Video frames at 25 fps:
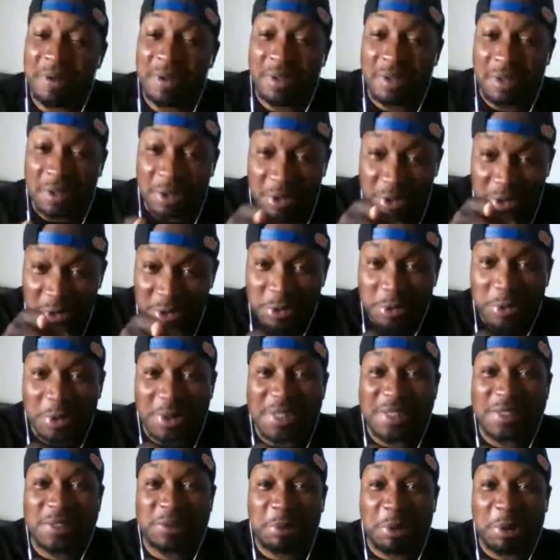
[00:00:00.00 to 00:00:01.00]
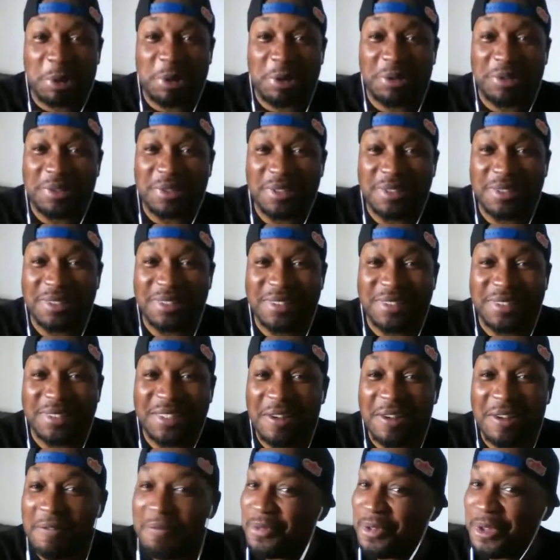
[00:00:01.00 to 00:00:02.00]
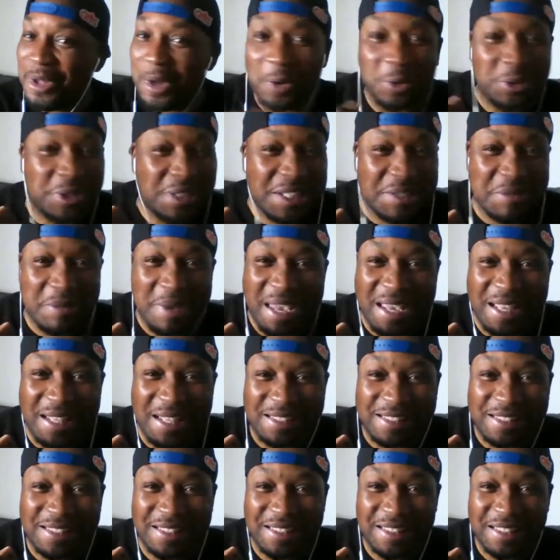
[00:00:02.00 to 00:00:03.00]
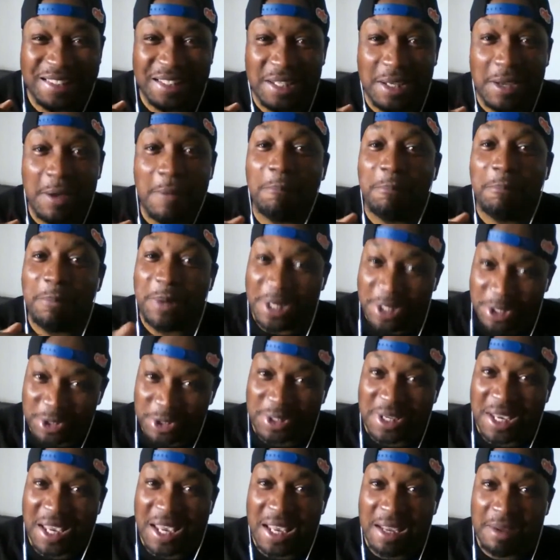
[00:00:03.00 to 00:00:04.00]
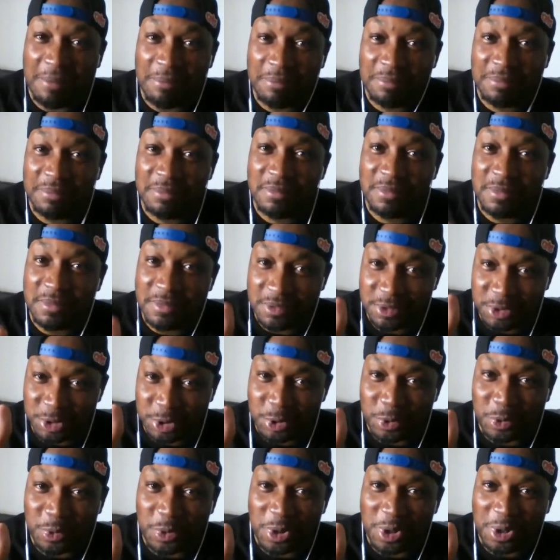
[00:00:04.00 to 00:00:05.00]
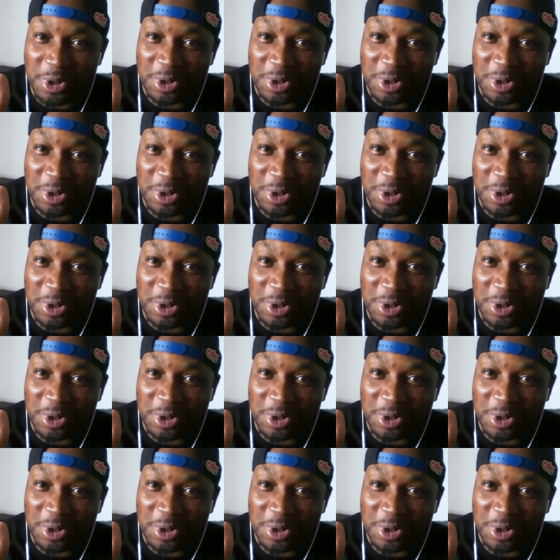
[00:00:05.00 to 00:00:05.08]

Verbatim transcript: you're against the world, no teammates, bring your game, do work.